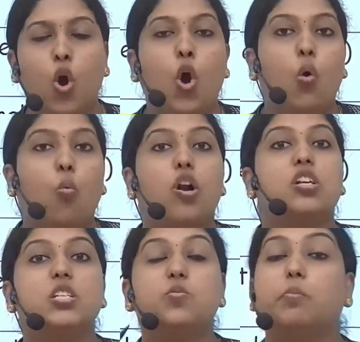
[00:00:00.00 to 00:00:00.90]
What is
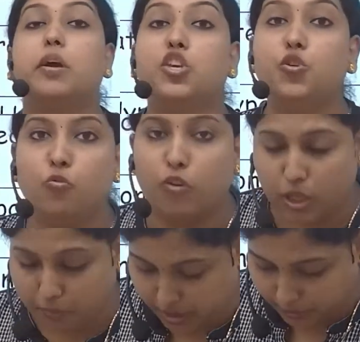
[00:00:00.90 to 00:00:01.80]
meant by euvolemia?